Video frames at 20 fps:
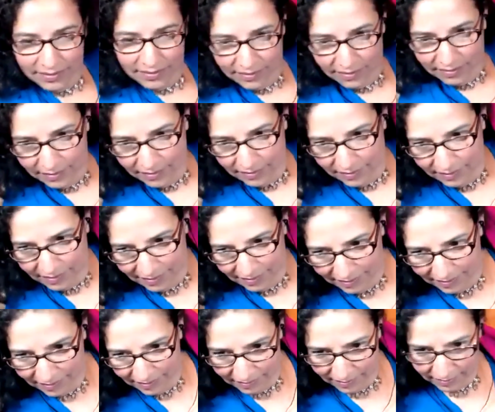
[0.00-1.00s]
camera
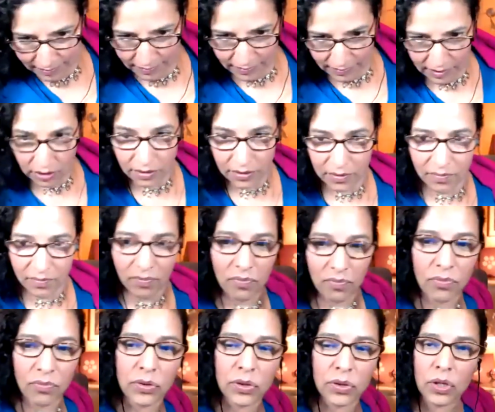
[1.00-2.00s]
lens, the
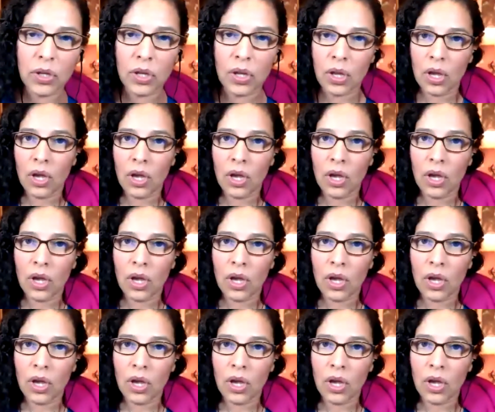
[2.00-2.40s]
webcam lens?